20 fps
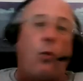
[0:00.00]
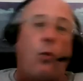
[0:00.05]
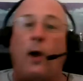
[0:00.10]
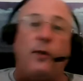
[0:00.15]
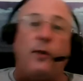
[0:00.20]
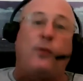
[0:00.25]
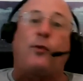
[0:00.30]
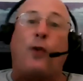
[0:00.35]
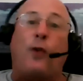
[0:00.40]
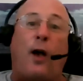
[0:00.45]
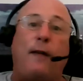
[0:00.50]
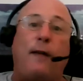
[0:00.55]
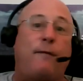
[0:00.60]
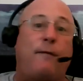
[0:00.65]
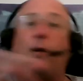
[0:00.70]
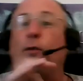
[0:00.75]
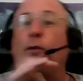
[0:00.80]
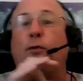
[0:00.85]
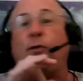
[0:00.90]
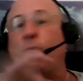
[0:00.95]
one side
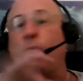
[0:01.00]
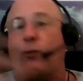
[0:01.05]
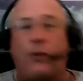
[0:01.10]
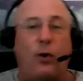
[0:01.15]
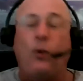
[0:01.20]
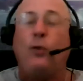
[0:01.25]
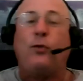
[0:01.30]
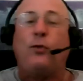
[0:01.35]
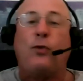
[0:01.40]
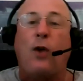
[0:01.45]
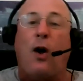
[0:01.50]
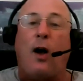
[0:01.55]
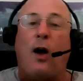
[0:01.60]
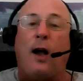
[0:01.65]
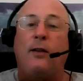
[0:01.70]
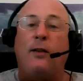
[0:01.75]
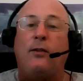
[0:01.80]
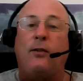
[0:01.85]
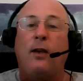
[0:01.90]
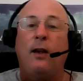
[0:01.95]
versus two
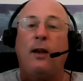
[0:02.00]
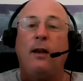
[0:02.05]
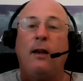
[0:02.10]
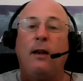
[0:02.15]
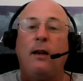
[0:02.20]
sides,